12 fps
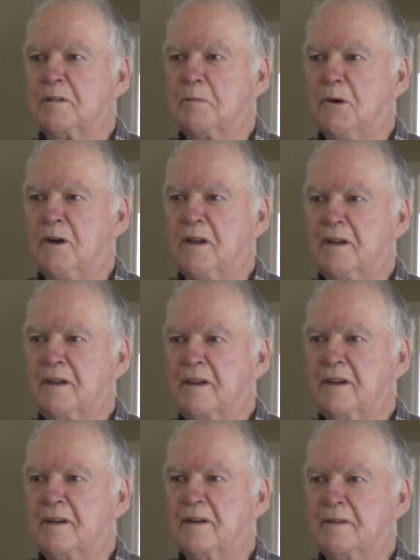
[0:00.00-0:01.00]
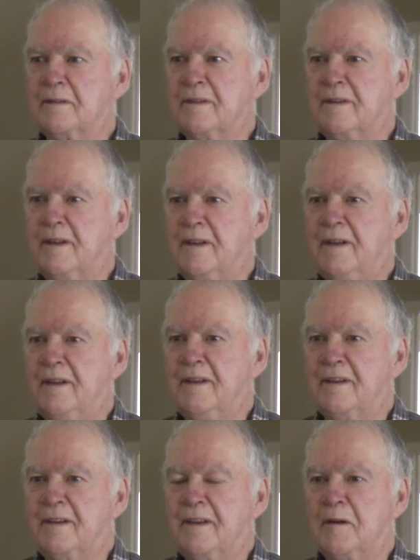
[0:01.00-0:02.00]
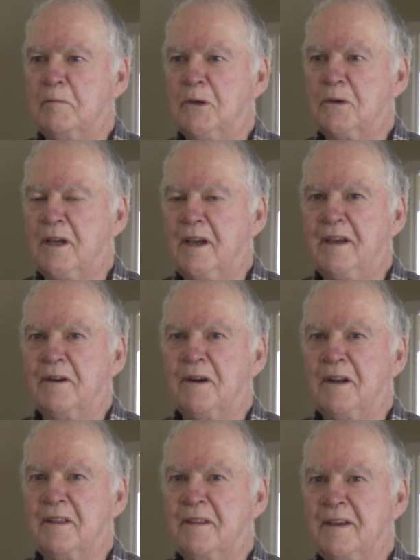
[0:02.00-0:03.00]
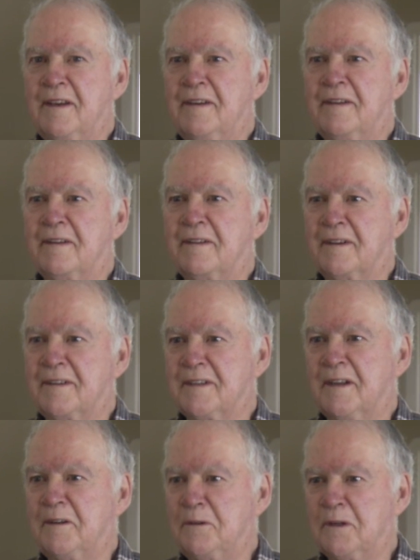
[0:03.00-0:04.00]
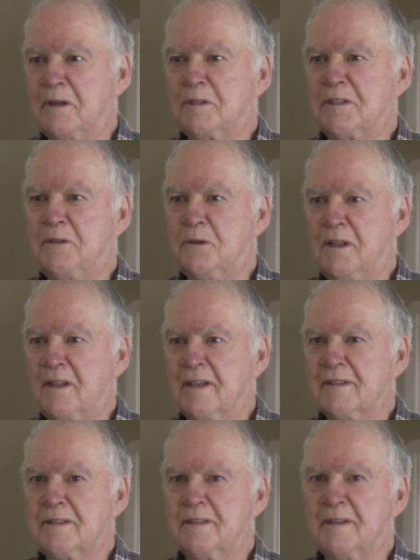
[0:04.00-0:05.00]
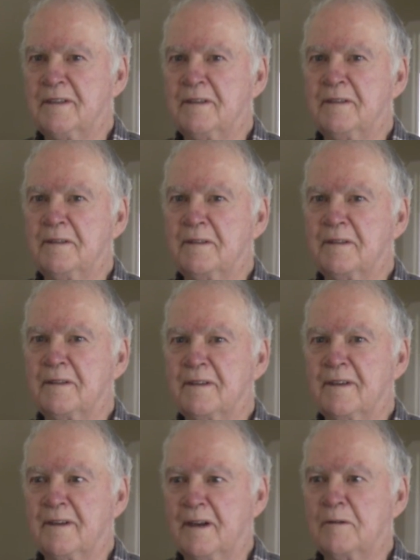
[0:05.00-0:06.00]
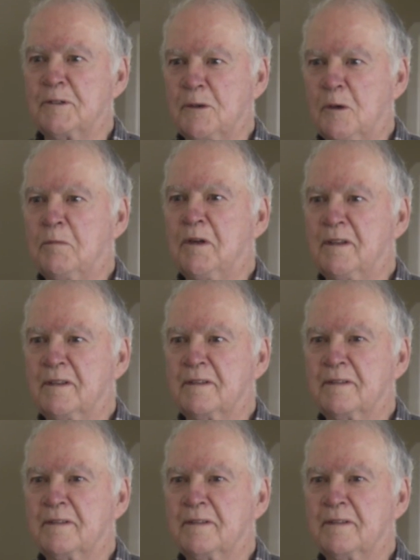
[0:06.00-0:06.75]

this morning and get a get a bouquet or anything because I knew I was doing this and uh, I was hoping